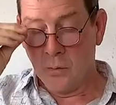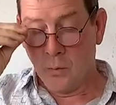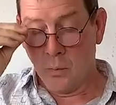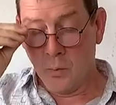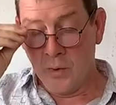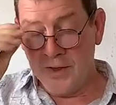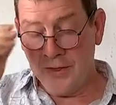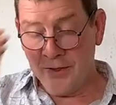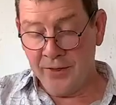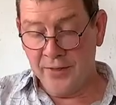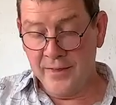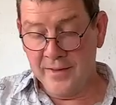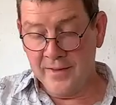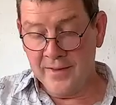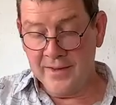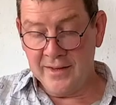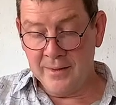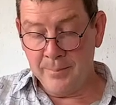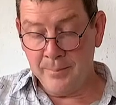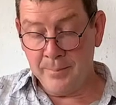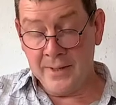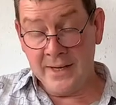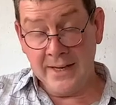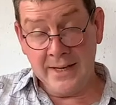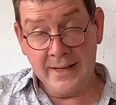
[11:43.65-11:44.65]
With
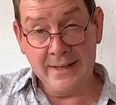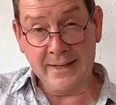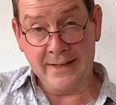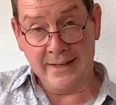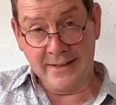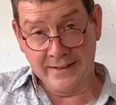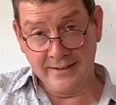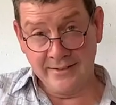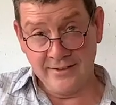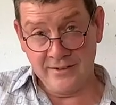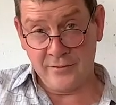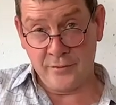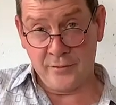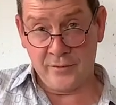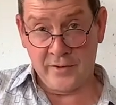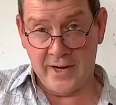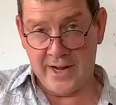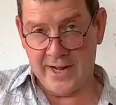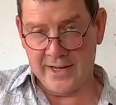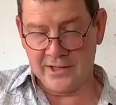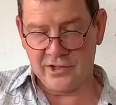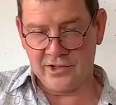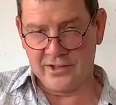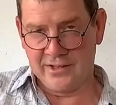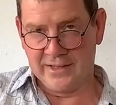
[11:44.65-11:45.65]
the peonies, for
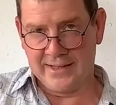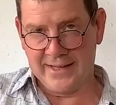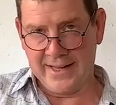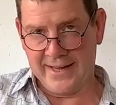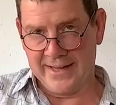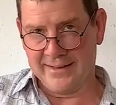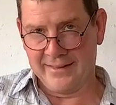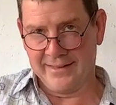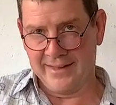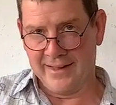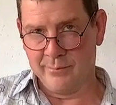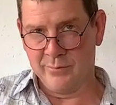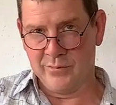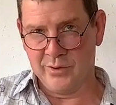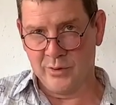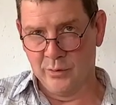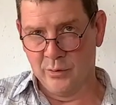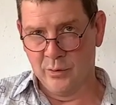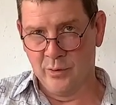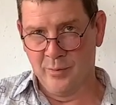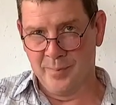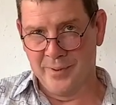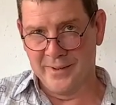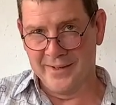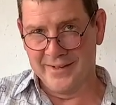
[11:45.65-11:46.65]
actually getting them to
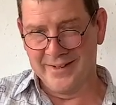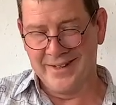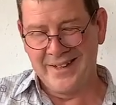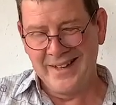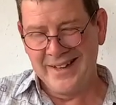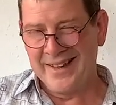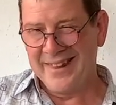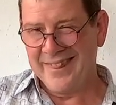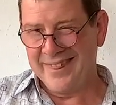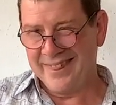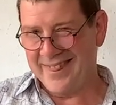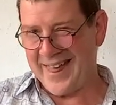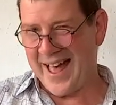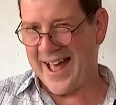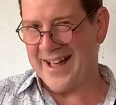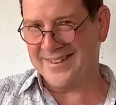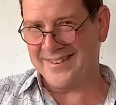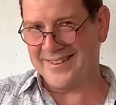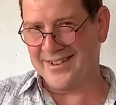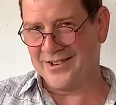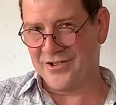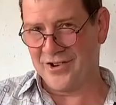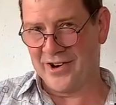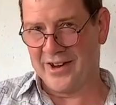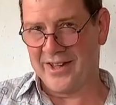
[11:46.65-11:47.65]
open,
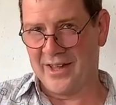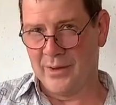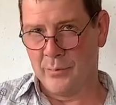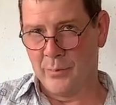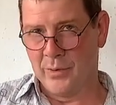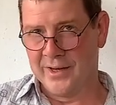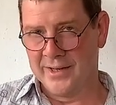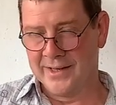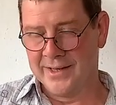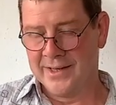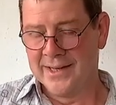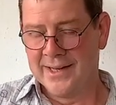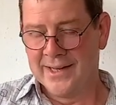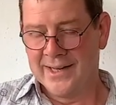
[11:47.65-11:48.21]
that's a tricky one.